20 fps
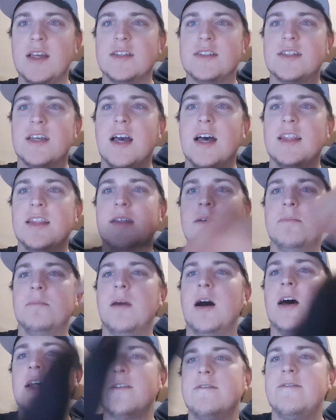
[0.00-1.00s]
it's got the
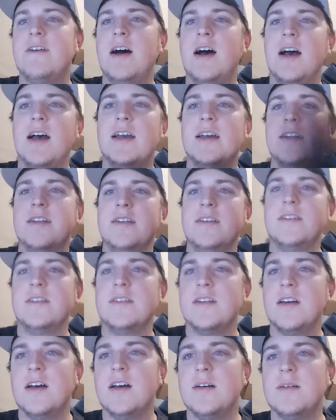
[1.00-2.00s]
modified
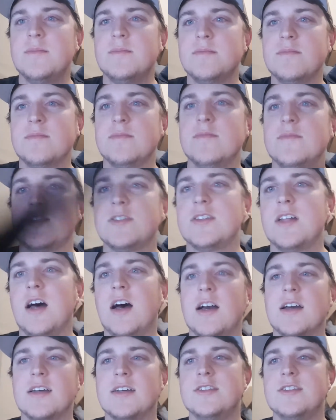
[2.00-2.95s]
um, stock